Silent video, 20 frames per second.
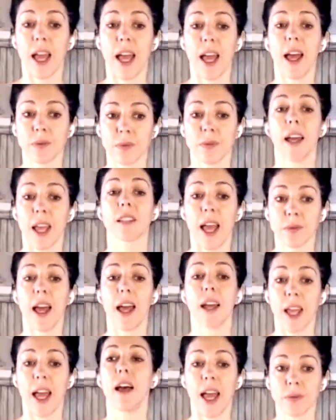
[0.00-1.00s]

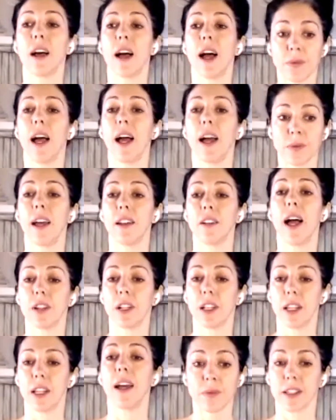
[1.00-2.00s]
Exhale and
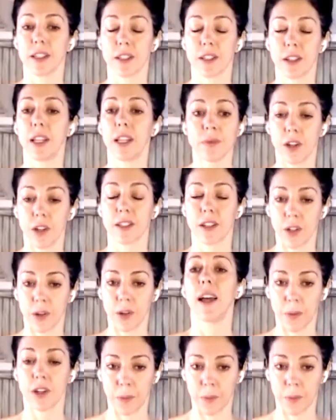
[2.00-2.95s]
release. Good.